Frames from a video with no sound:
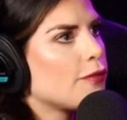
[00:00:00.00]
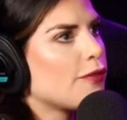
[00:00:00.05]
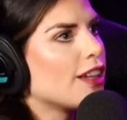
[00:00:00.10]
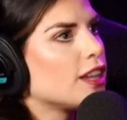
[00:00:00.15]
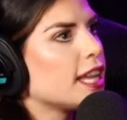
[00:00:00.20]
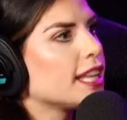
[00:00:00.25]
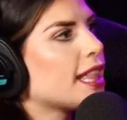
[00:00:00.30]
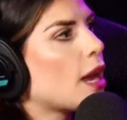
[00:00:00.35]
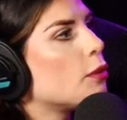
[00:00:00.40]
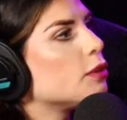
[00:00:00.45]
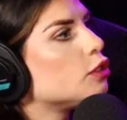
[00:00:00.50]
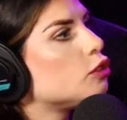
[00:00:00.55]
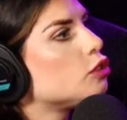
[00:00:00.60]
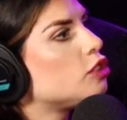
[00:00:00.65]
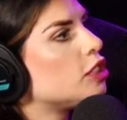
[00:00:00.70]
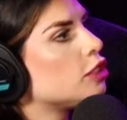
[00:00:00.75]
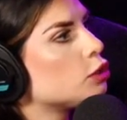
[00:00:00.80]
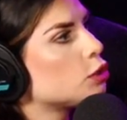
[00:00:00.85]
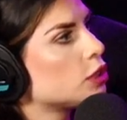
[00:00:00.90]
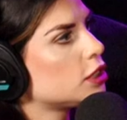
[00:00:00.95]
They felt like that
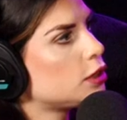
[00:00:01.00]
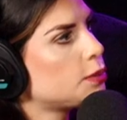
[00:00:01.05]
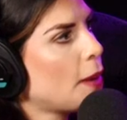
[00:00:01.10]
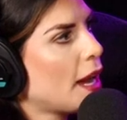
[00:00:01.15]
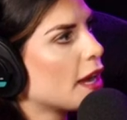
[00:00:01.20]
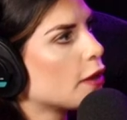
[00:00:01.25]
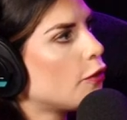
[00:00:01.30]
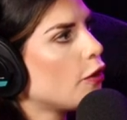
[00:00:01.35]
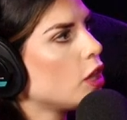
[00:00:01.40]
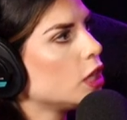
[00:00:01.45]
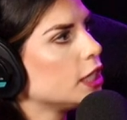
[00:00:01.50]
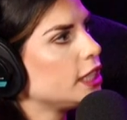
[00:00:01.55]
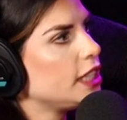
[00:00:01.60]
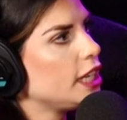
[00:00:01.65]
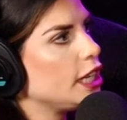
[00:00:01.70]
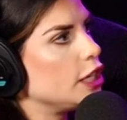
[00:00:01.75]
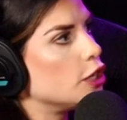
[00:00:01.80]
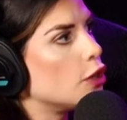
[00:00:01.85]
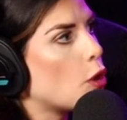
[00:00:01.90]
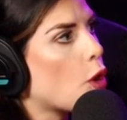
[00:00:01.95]
was disrespectful
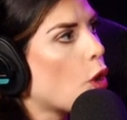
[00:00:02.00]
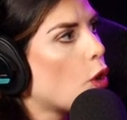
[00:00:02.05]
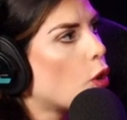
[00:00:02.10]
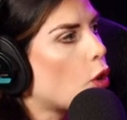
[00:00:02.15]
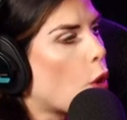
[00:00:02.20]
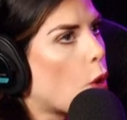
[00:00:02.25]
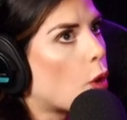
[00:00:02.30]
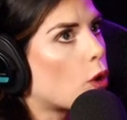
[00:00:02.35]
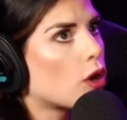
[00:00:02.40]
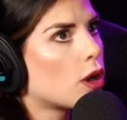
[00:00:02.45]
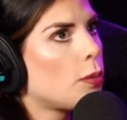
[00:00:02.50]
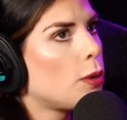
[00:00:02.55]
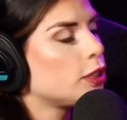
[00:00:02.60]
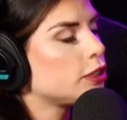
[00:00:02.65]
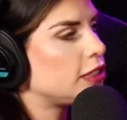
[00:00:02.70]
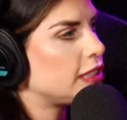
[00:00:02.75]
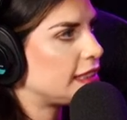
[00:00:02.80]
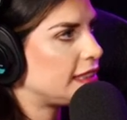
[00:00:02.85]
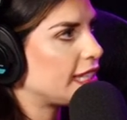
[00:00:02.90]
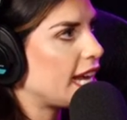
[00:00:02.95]
and, you know,
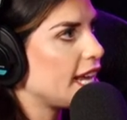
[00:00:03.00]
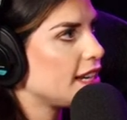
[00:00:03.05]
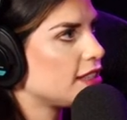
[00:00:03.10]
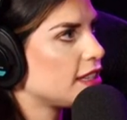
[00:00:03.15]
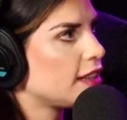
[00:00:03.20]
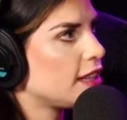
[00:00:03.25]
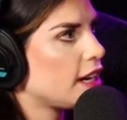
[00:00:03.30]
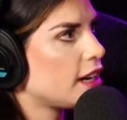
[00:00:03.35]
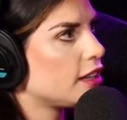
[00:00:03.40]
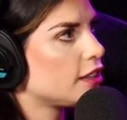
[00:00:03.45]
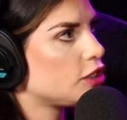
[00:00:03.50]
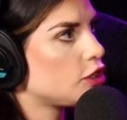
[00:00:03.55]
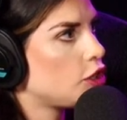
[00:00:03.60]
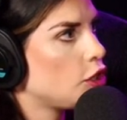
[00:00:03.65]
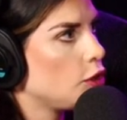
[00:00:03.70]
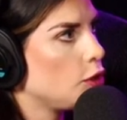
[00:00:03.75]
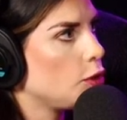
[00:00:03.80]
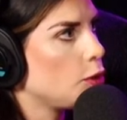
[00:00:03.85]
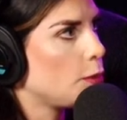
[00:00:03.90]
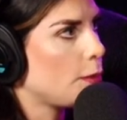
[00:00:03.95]
horrible to say to mm-hmm. their
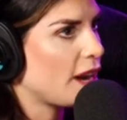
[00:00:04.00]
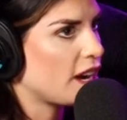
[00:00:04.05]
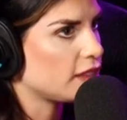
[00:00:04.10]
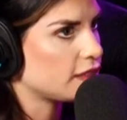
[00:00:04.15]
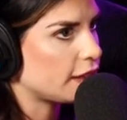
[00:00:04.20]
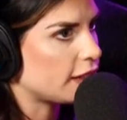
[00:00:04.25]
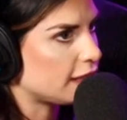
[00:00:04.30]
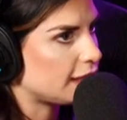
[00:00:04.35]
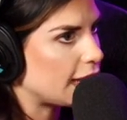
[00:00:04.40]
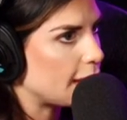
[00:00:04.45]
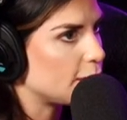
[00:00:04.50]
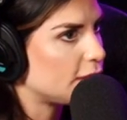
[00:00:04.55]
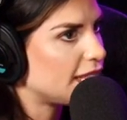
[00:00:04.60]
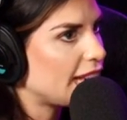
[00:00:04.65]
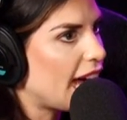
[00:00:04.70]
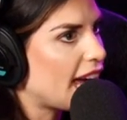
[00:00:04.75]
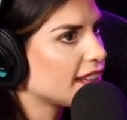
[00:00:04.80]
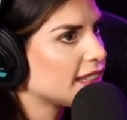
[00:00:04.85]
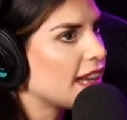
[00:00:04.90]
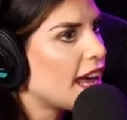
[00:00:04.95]
two parents of the same
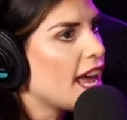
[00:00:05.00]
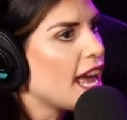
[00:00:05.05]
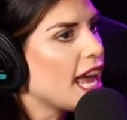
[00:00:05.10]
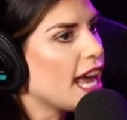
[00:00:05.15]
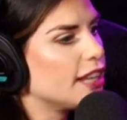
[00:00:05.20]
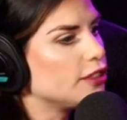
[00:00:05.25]
sex.